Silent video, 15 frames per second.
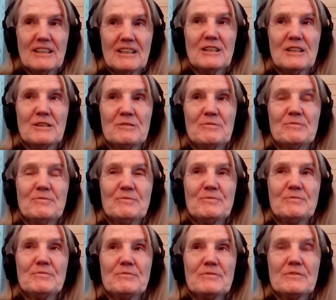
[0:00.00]

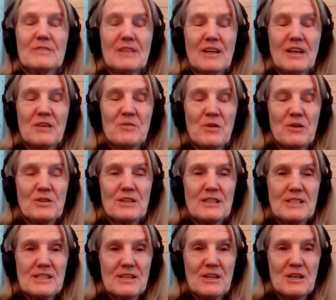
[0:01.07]
I wrote a
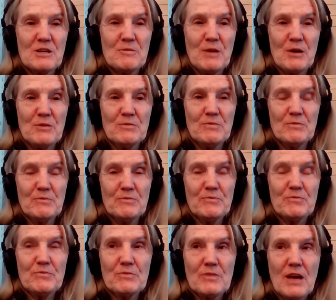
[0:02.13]
song about
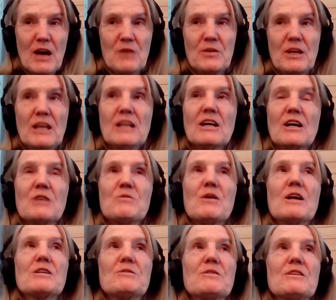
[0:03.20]
how Enoch
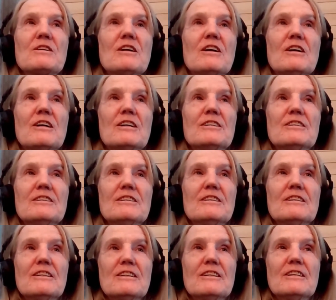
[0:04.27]
walked with God
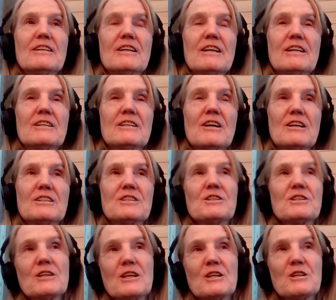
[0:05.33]
and God
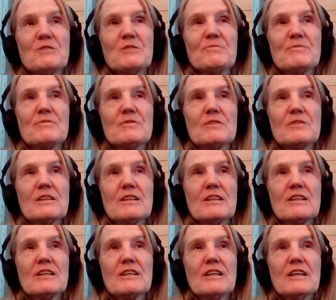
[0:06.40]
took him.
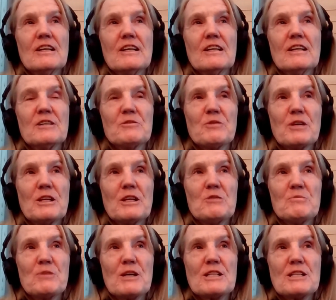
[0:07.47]
And it really
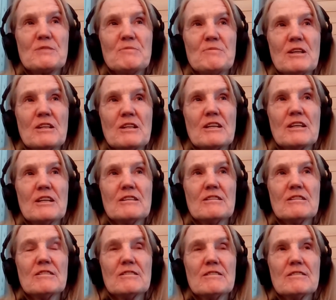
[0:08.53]
impressed me that,